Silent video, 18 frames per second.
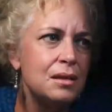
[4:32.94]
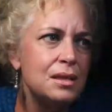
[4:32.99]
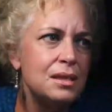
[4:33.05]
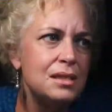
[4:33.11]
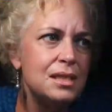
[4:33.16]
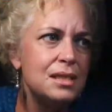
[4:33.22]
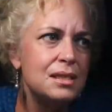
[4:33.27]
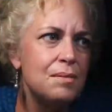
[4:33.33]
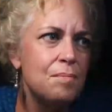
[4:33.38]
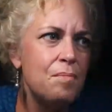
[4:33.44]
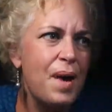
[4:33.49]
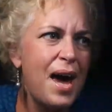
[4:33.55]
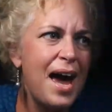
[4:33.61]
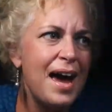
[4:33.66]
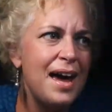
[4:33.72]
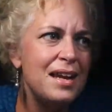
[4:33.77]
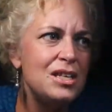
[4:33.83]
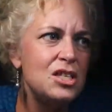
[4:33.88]
This is a
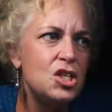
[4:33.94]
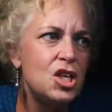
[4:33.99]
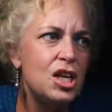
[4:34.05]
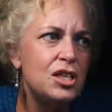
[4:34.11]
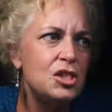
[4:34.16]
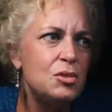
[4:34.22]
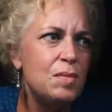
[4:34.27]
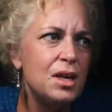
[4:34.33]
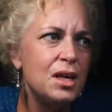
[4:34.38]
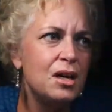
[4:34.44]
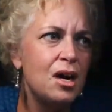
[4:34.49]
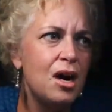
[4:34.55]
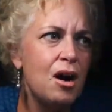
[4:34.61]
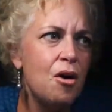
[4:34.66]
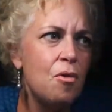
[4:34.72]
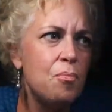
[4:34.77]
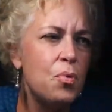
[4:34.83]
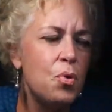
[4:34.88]
bad judgment call,